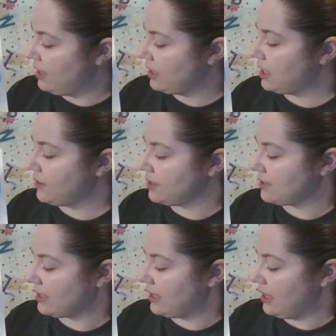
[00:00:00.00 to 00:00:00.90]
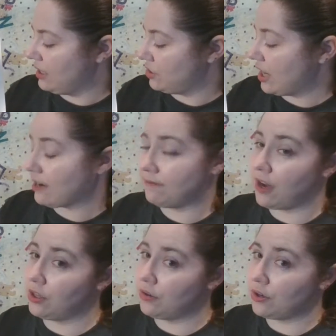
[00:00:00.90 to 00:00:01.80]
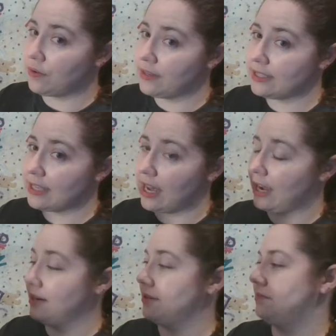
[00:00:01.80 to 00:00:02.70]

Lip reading: Curiously, Jack followed her inside.